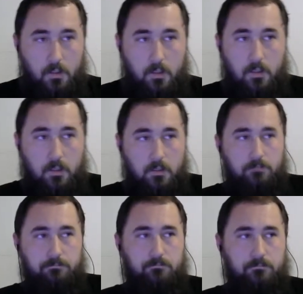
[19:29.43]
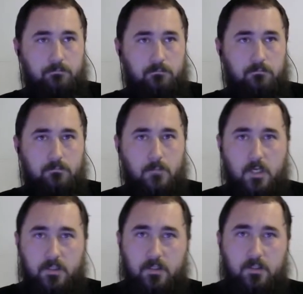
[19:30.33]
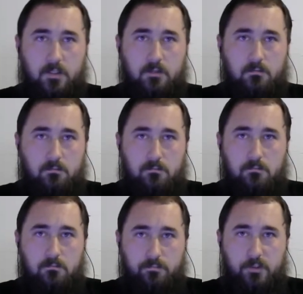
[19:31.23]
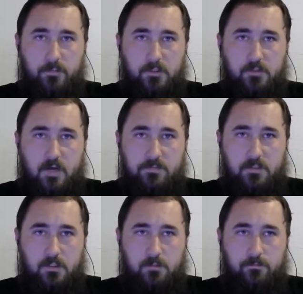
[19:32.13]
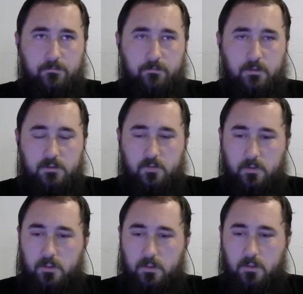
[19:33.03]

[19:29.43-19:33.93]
Um, no, I think that pretty much wraps it up for this week.